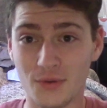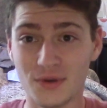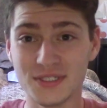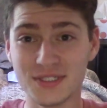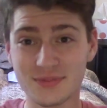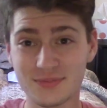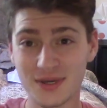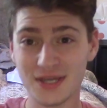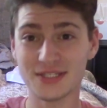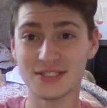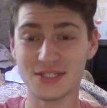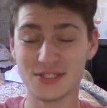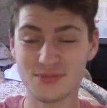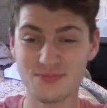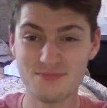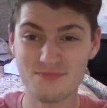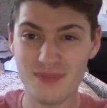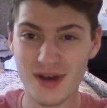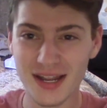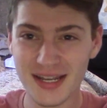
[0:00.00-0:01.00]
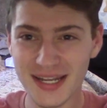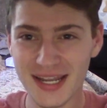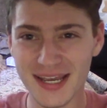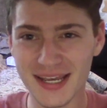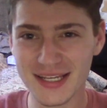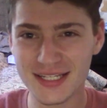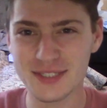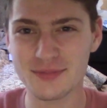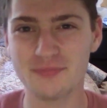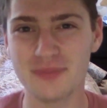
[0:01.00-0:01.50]
What's up guys, it's
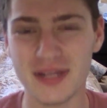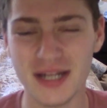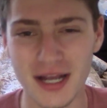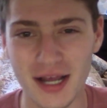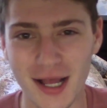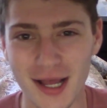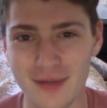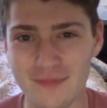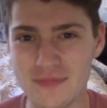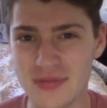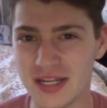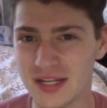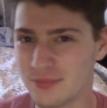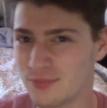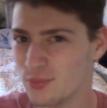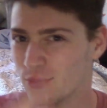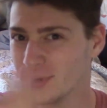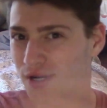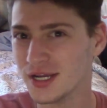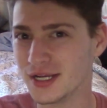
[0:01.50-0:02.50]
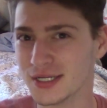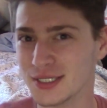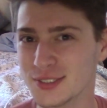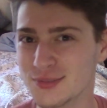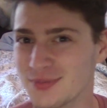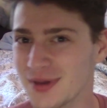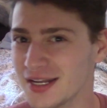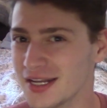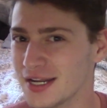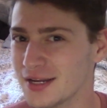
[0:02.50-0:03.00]
Monday, it's been a hot minute, but we're not going to
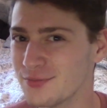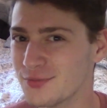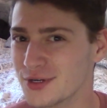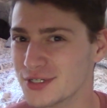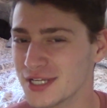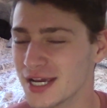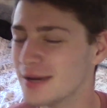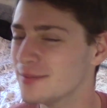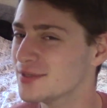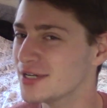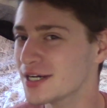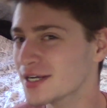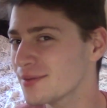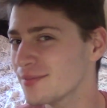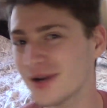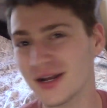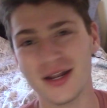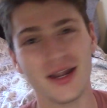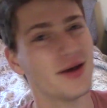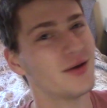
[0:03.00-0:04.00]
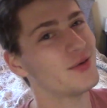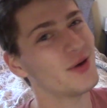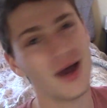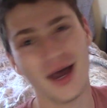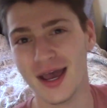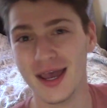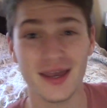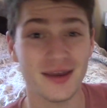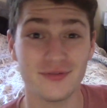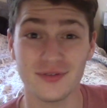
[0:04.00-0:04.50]
spend any more time talking about how
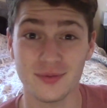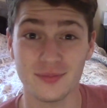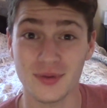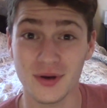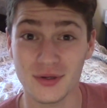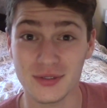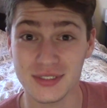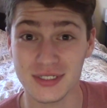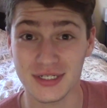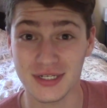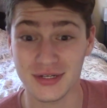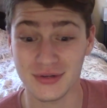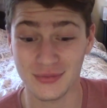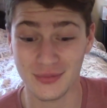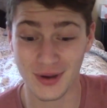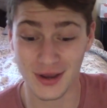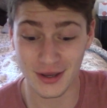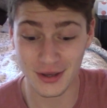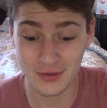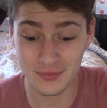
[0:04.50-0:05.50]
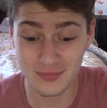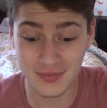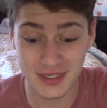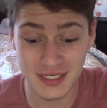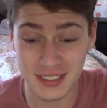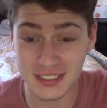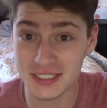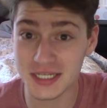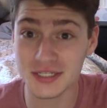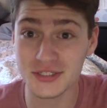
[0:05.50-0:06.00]
I haven't posted in a while,
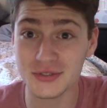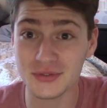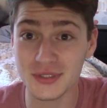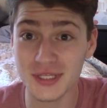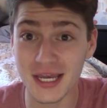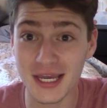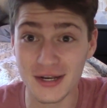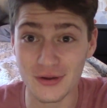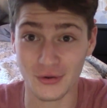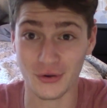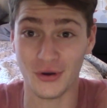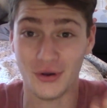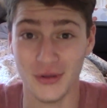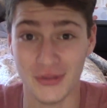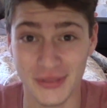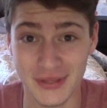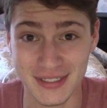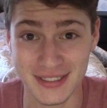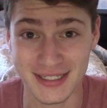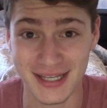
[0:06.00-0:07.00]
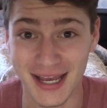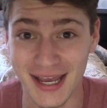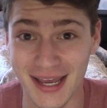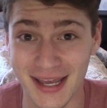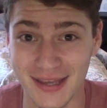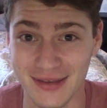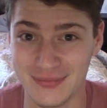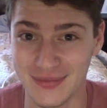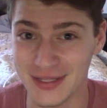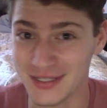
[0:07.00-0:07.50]
because I do that all the
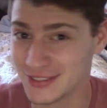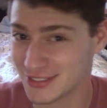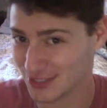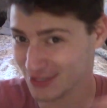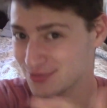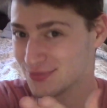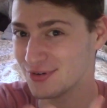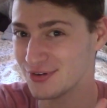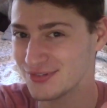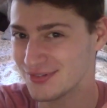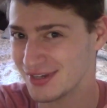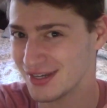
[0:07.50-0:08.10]
time. Let's just move